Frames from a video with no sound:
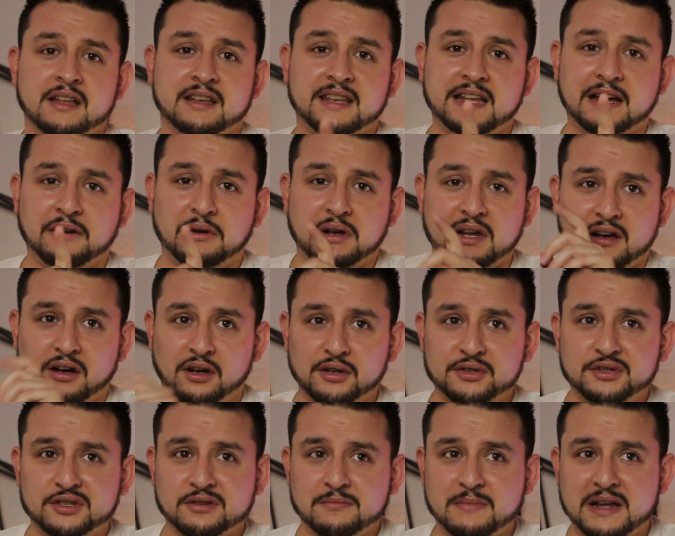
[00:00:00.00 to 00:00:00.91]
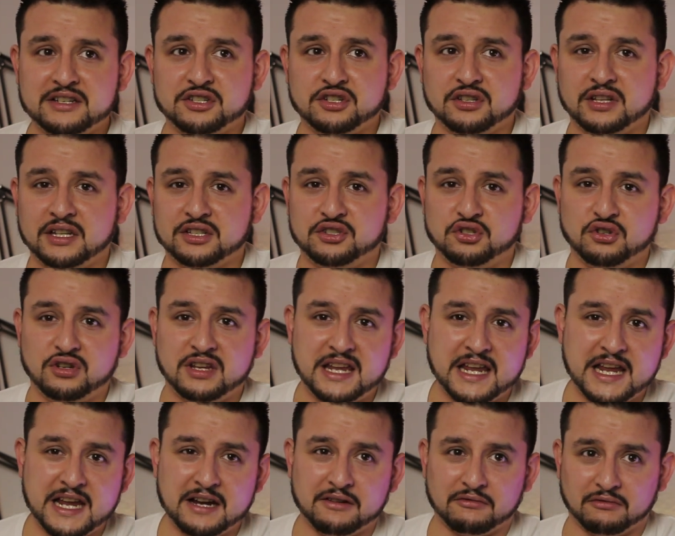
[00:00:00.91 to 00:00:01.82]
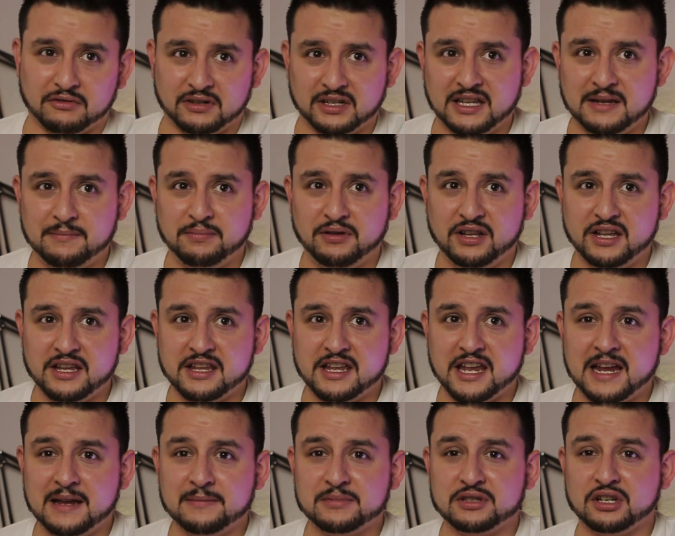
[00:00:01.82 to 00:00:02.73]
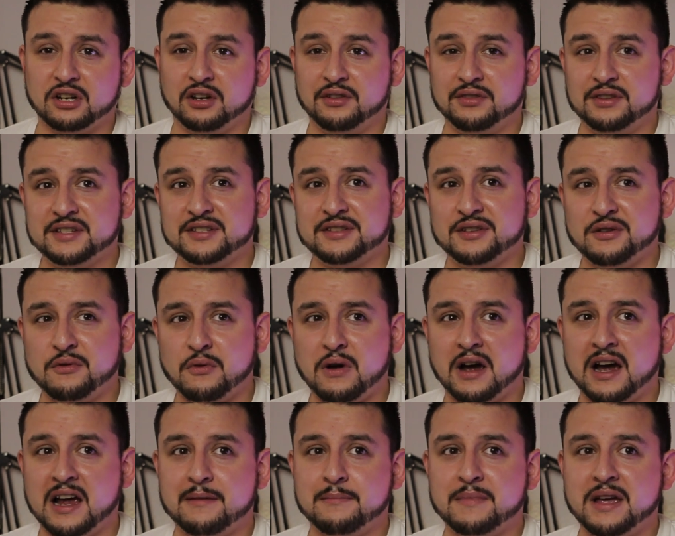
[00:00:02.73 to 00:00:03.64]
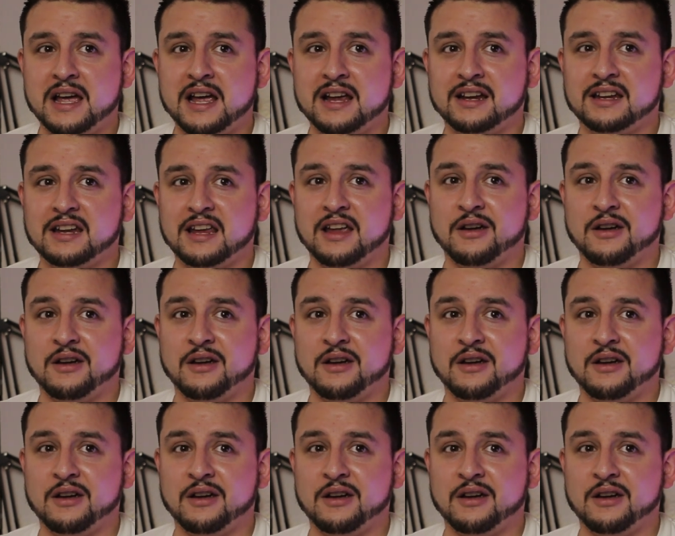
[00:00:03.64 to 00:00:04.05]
Now, I also mentioned that you can't really play games on this new iMac,